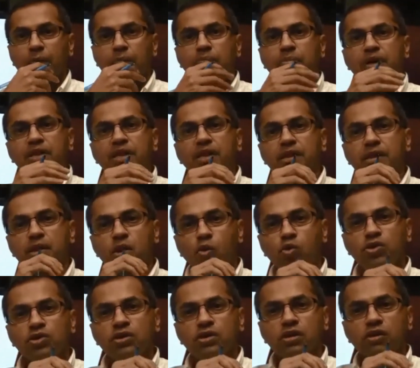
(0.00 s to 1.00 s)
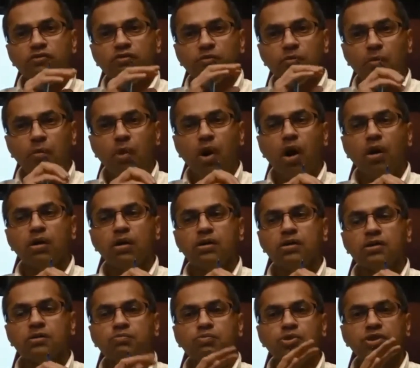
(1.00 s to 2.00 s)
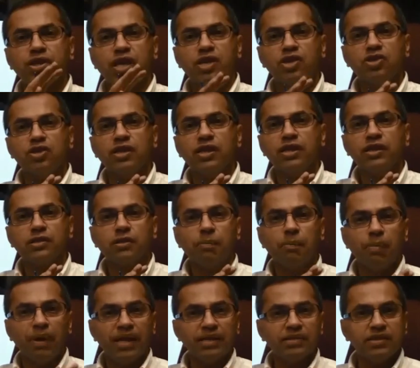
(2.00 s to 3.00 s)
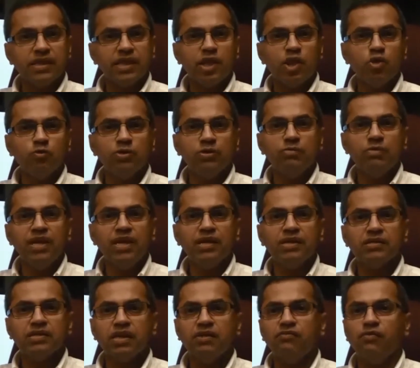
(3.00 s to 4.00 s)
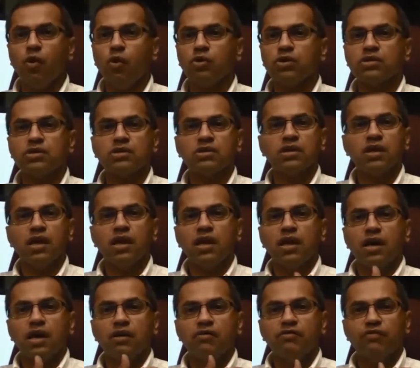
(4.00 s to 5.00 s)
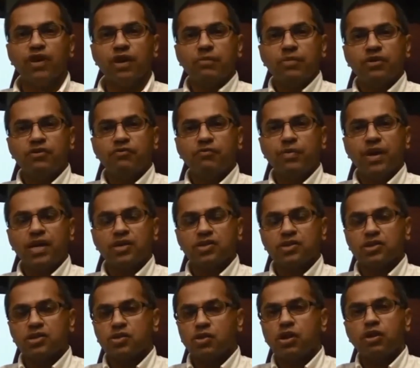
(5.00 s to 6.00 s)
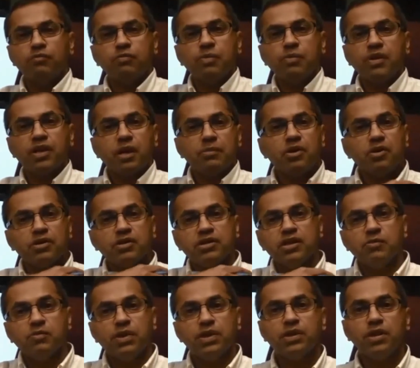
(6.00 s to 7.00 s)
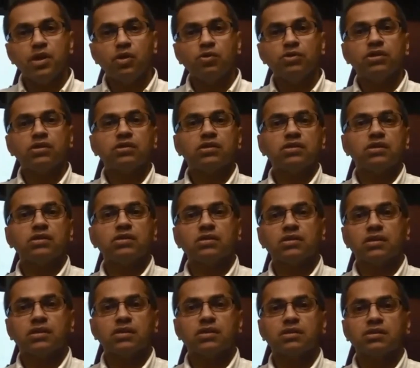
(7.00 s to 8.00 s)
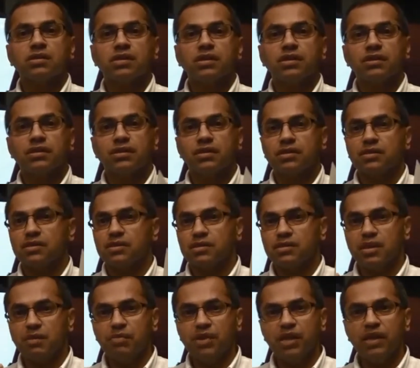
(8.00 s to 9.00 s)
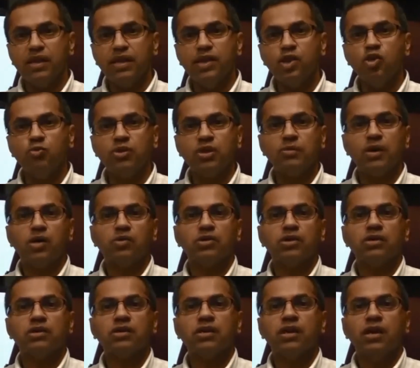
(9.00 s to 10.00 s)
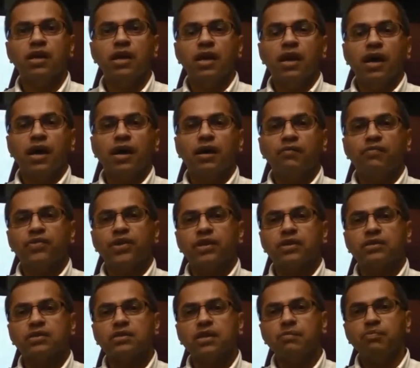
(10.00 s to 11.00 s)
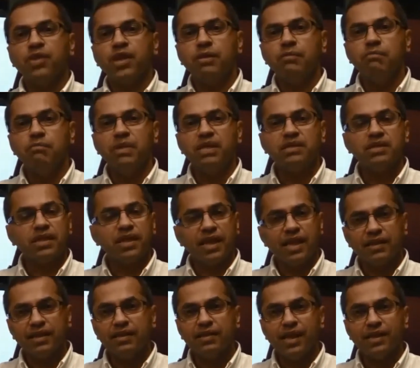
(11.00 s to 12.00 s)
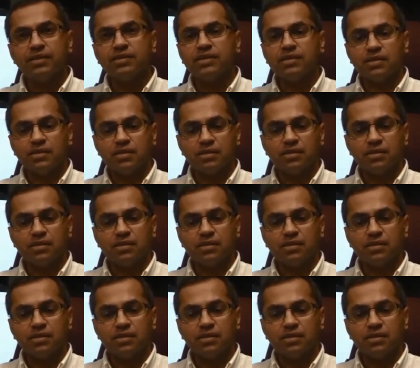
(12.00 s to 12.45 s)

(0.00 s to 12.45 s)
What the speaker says: But the notion of models potentially replacing human beings evokes a fair bit of passion. So a lot of people come out and say, well, no, this is something inhuman about it. There is something missing, and I think that's